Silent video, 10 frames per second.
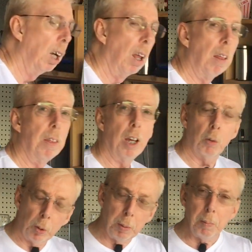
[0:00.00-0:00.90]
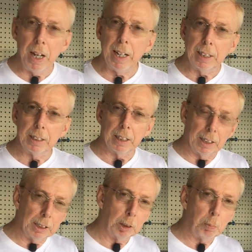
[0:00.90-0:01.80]
that remakes
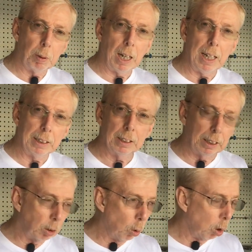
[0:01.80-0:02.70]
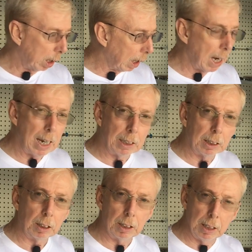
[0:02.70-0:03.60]
this plastic or glass
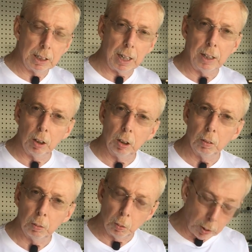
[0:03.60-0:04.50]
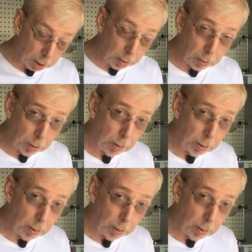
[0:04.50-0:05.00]
container, whatever,